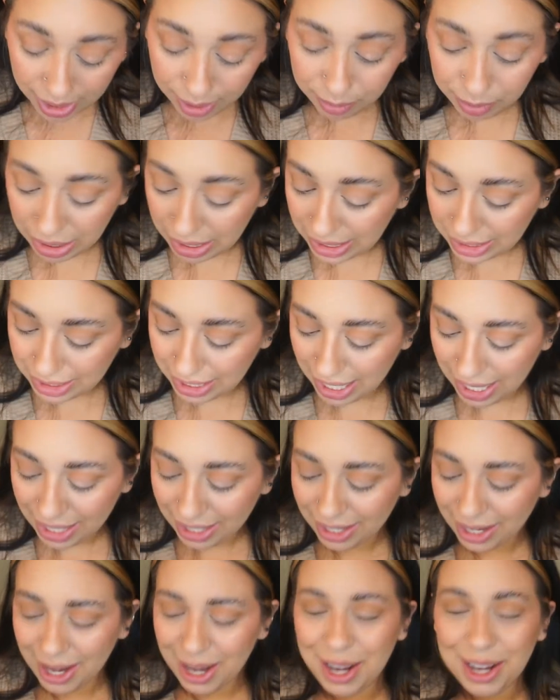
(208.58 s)
I'm gonna
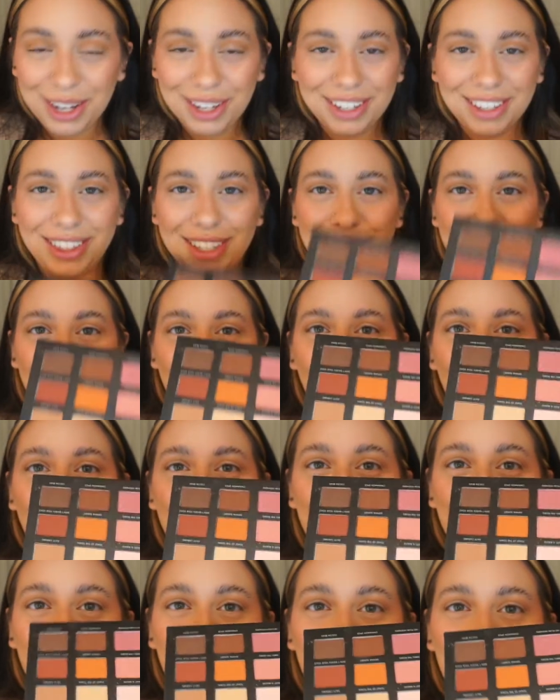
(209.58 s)
take the darker
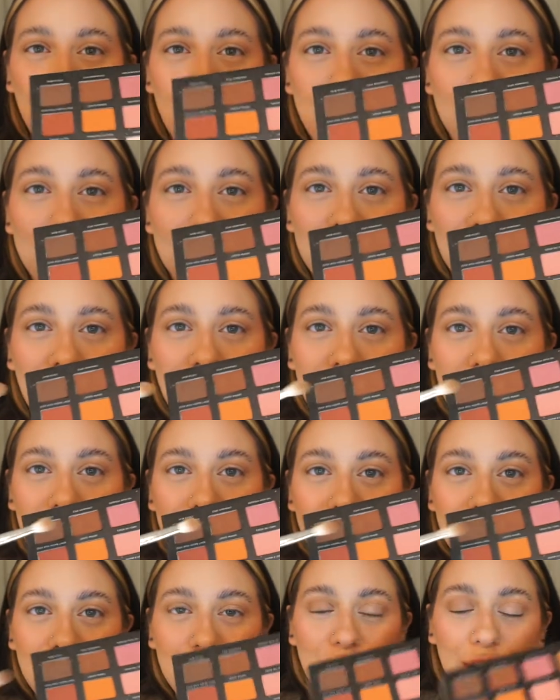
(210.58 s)
two shades,
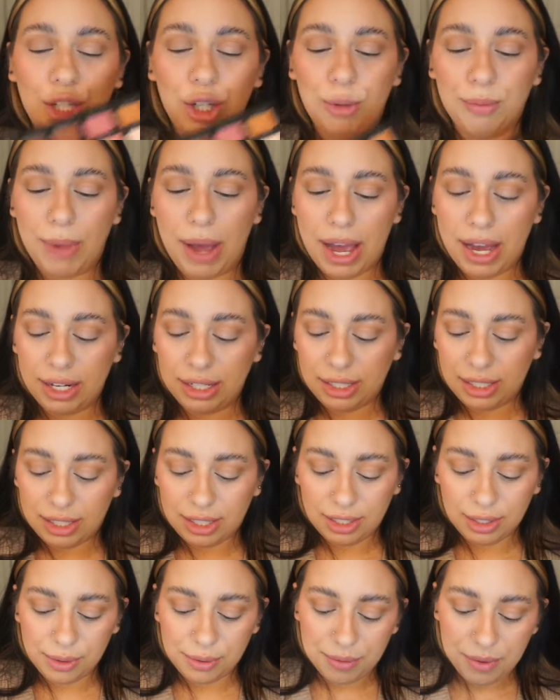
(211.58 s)
these two
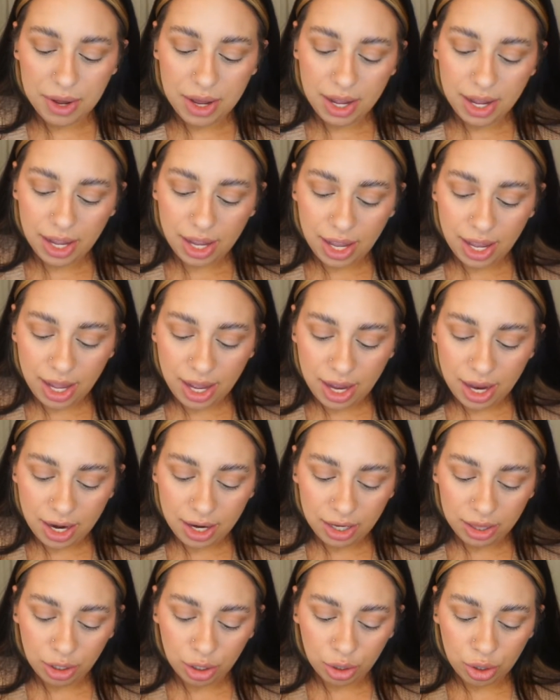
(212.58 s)
mattes,
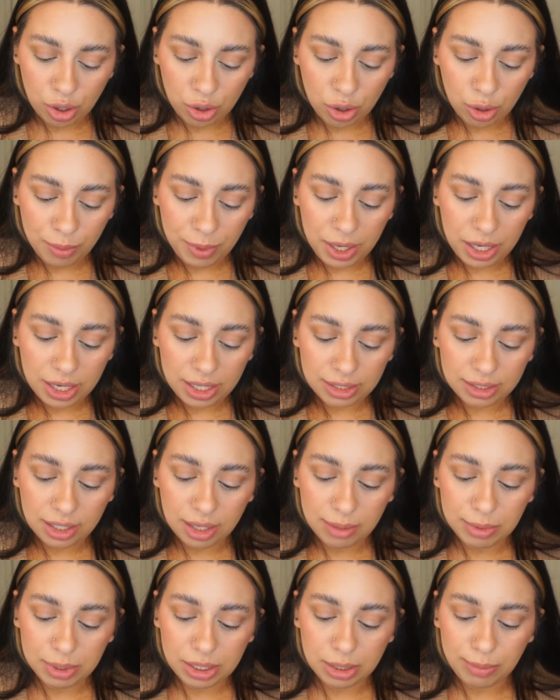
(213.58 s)
and they're Cocoa Bean and
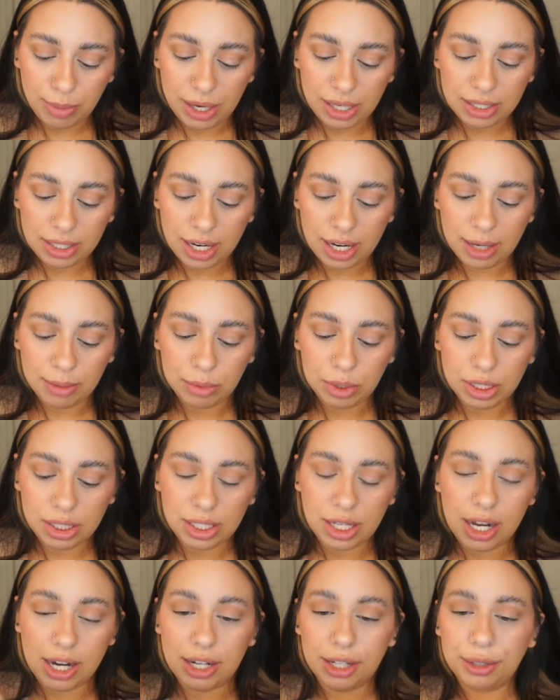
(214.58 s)
Cinnamon Spice, and I'm just
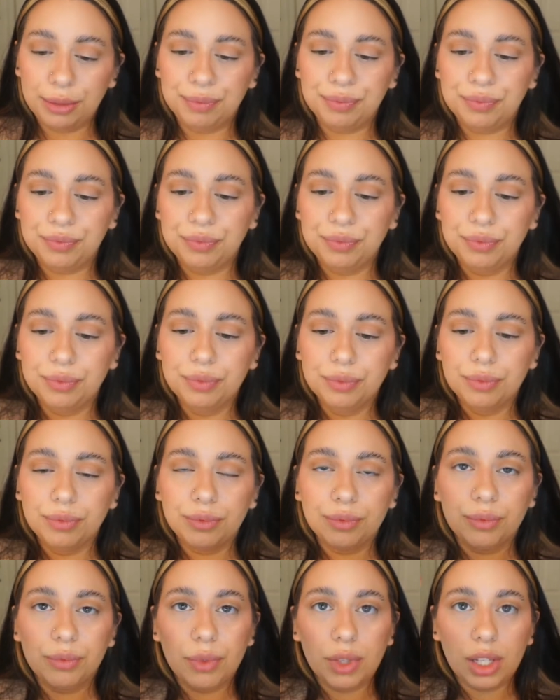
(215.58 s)
gonna
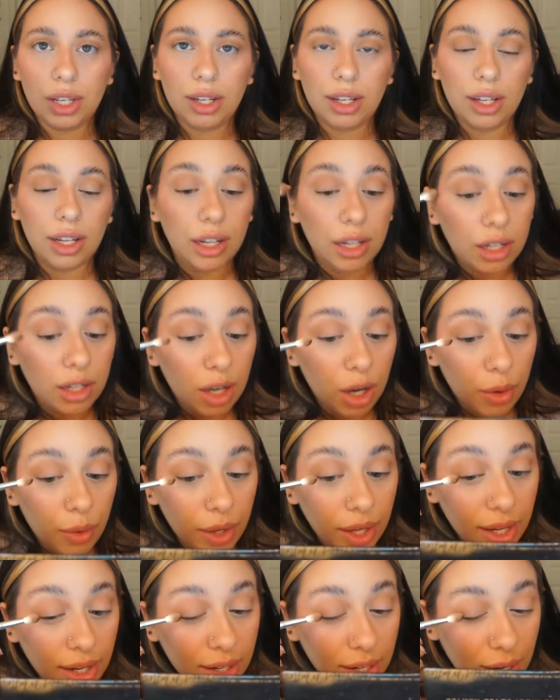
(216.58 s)
go
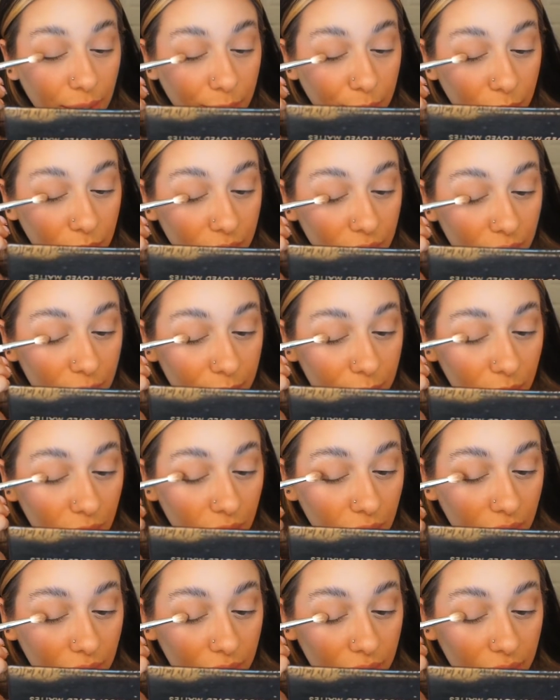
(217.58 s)
in and put them
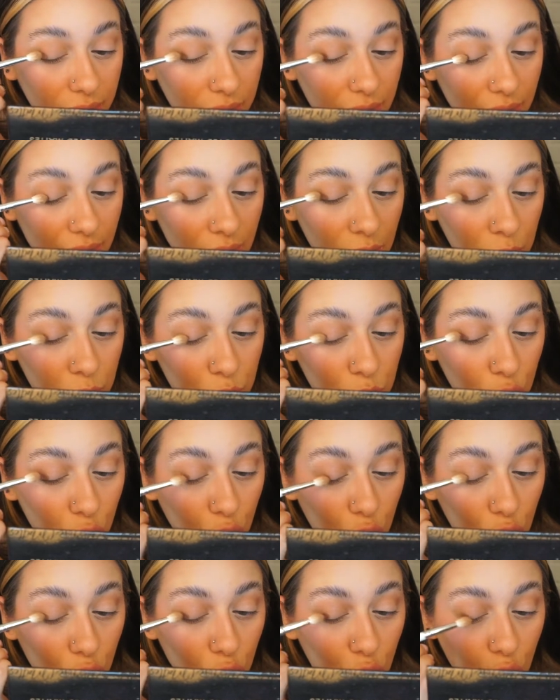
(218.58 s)
on the
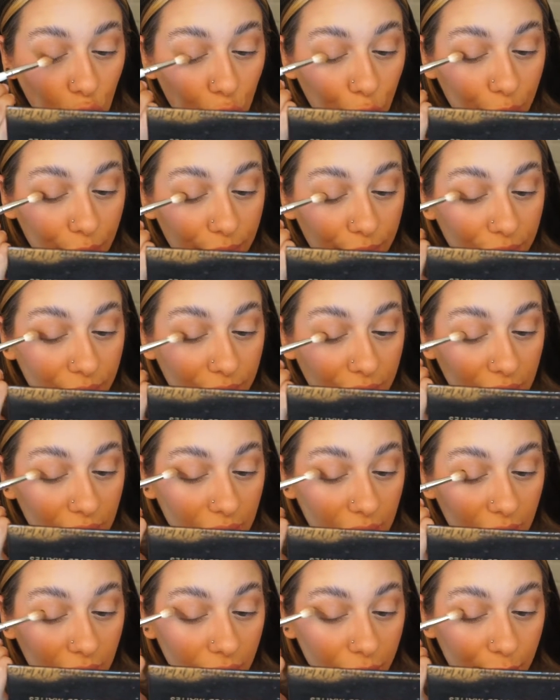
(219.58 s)
outer
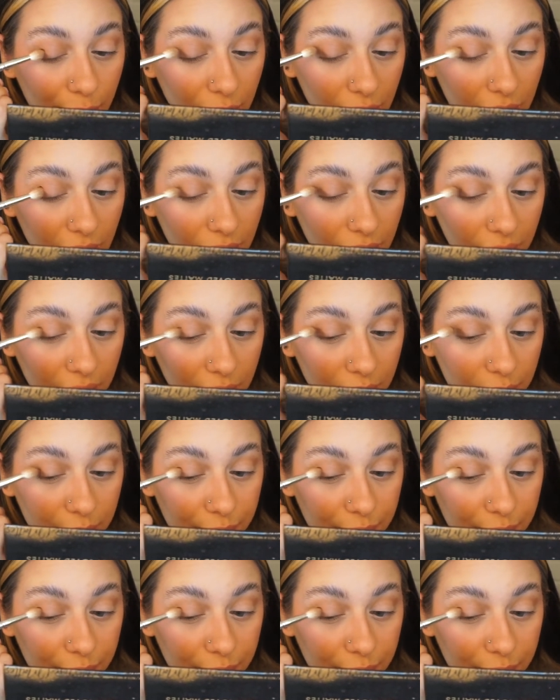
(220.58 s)
V of my eye.